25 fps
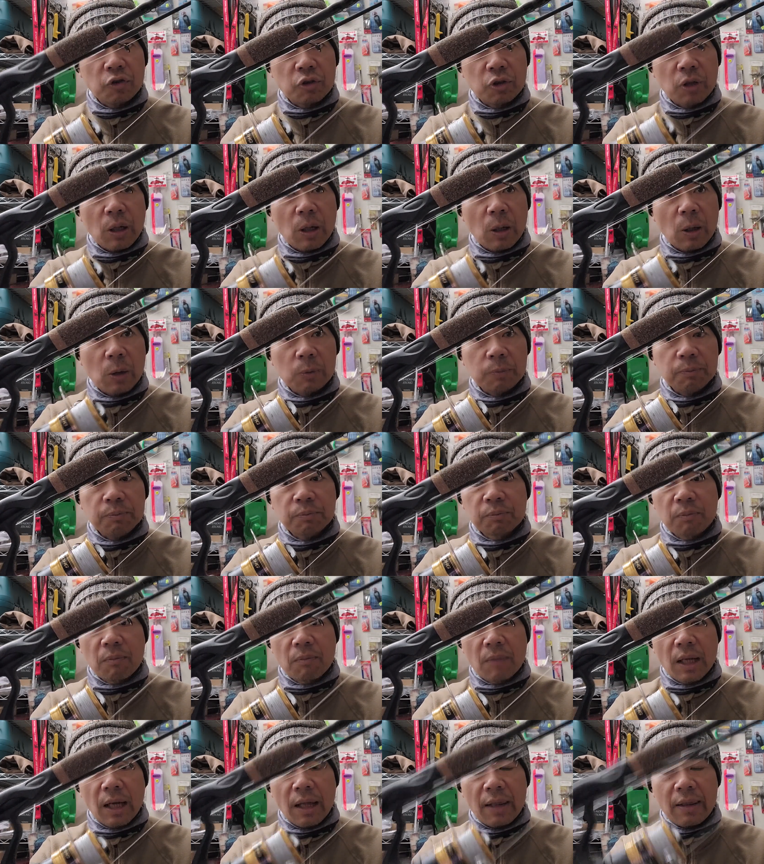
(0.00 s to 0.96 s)
so
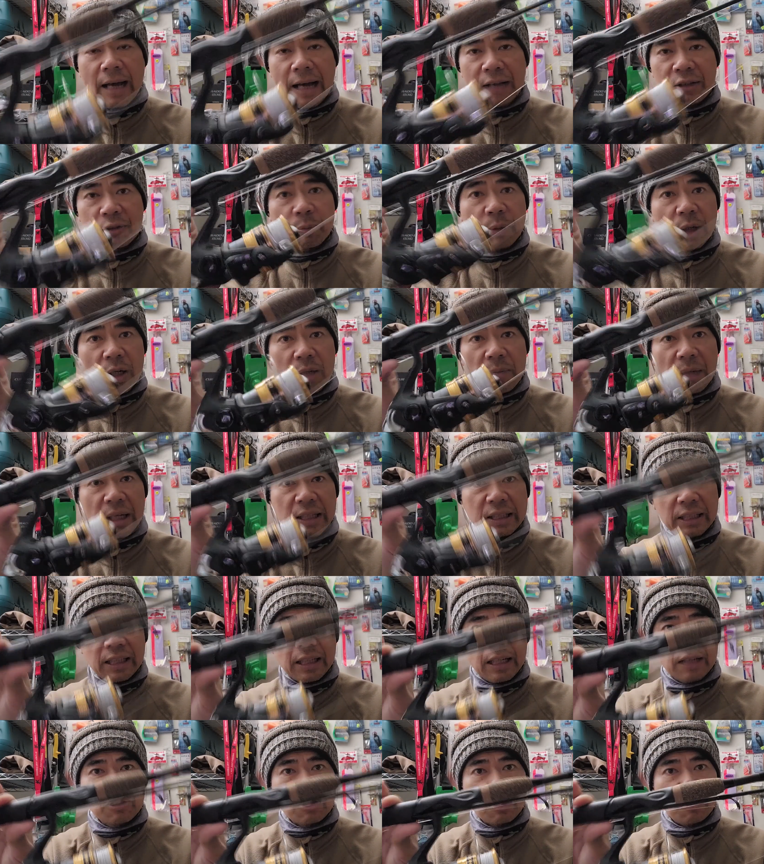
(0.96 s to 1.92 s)
that's pretty
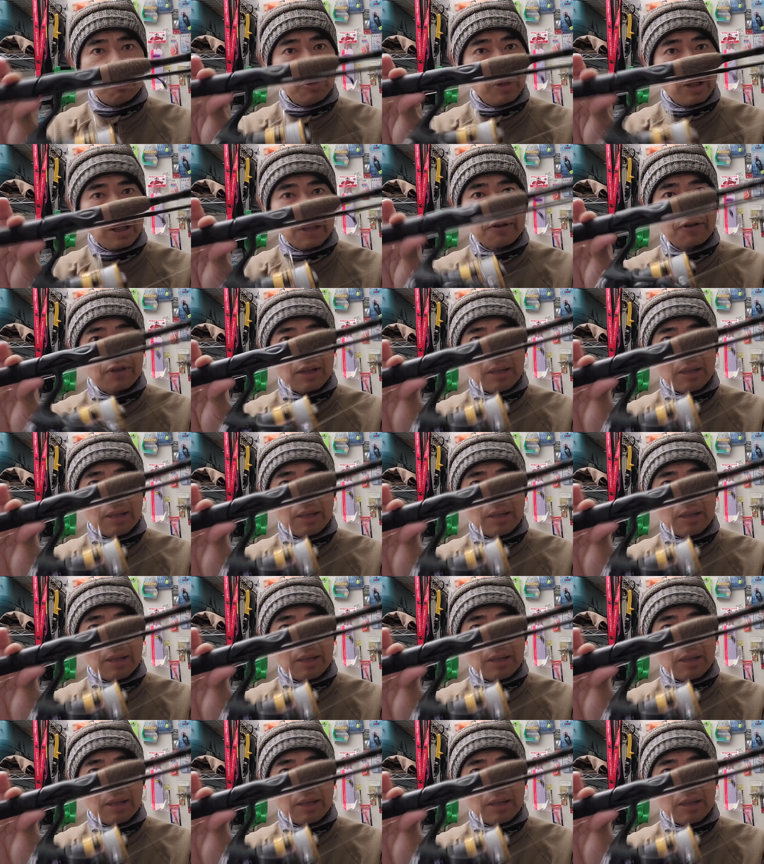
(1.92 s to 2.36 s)
much it. It's a really